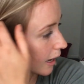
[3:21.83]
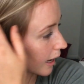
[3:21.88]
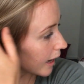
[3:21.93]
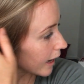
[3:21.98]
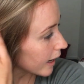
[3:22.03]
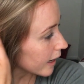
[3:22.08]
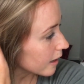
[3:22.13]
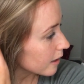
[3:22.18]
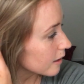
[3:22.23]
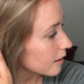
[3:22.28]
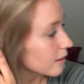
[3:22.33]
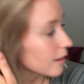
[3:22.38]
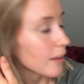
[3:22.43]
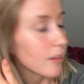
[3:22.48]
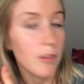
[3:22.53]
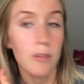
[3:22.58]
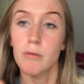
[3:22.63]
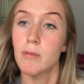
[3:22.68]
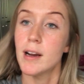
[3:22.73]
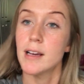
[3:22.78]
and
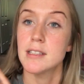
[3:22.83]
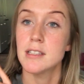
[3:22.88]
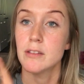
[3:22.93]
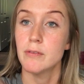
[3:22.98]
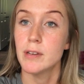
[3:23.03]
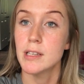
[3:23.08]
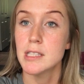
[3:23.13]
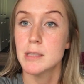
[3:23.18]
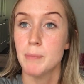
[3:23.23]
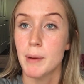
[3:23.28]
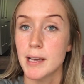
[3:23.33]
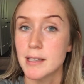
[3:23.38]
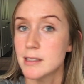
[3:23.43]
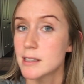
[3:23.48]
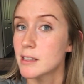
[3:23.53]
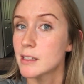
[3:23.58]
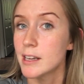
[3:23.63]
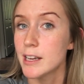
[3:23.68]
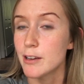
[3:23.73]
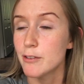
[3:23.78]
then the rest of it's
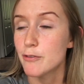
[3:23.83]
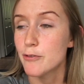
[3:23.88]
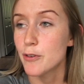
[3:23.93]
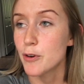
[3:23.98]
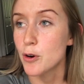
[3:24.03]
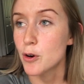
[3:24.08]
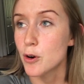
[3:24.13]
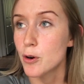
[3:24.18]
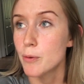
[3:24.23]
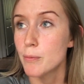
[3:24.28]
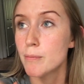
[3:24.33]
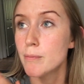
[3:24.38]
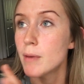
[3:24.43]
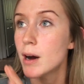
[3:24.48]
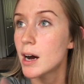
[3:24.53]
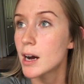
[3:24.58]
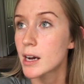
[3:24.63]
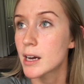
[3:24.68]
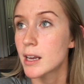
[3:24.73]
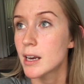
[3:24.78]
basically for
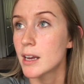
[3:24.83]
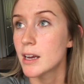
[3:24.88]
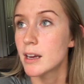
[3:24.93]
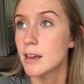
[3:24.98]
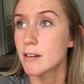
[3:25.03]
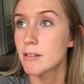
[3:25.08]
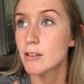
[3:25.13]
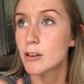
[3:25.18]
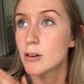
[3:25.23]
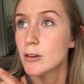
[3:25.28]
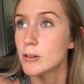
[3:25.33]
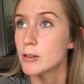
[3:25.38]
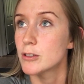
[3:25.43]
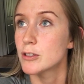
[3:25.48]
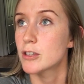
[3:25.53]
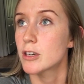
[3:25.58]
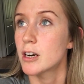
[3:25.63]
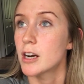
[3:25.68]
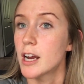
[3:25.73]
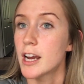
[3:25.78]
marketing,
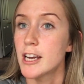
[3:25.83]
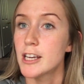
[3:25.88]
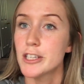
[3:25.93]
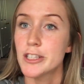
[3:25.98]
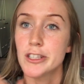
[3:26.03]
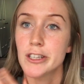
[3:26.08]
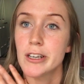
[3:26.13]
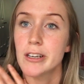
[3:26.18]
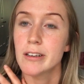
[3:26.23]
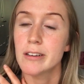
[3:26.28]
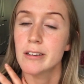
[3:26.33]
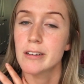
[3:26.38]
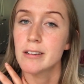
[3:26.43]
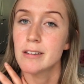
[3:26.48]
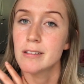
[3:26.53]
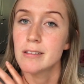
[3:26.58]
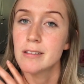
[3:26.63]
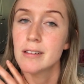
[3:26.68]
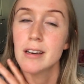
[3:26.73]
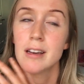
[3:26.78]
course
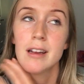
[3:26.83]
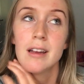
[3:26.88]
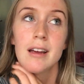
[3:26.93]
creation,